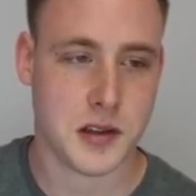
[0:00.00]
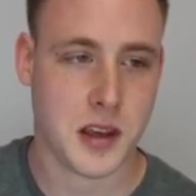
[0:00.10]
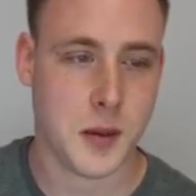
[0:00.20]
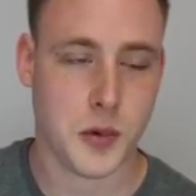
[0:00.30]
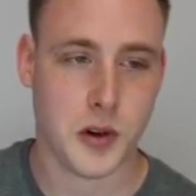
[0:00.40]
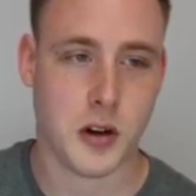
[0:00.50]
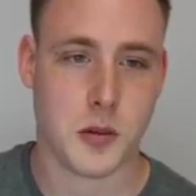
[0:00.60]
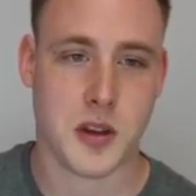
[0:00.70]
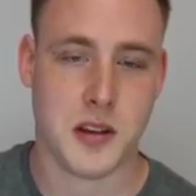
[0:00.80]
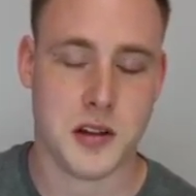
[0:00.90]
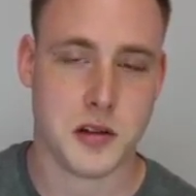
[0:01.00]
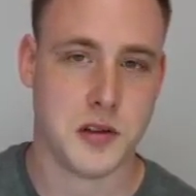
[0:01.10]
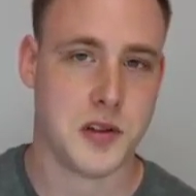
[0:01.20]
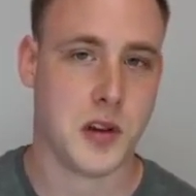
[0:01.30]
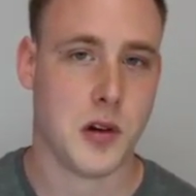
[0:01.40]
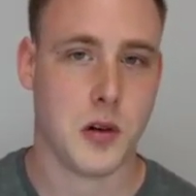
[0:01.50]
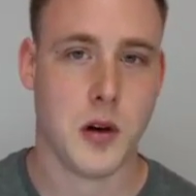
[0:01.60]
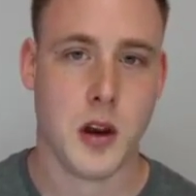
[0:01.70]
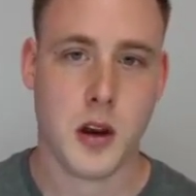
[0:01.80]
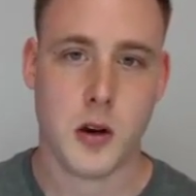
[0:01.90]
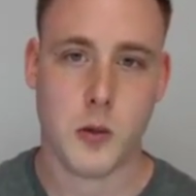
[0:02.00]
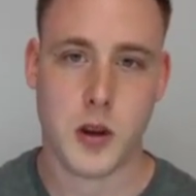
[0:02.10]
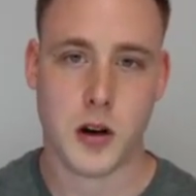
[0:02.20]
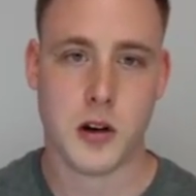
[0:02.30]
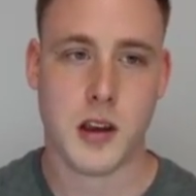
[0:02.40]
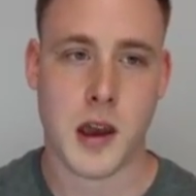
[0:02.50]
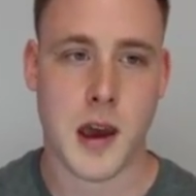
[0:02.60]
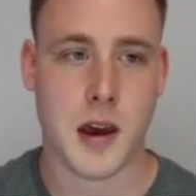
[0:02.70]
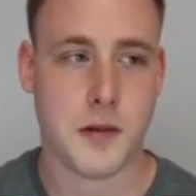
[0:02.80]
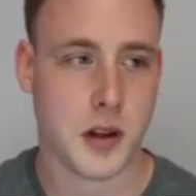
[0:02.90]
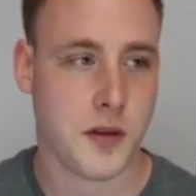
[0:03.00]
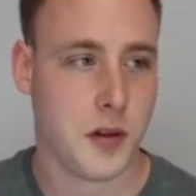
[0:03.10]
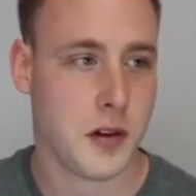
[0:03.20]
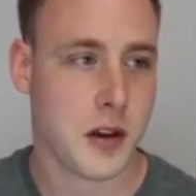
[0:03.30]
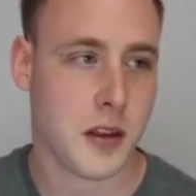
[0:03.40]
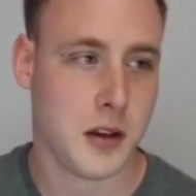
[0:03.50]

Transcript: key point augmentation. So we already have, like if you look at the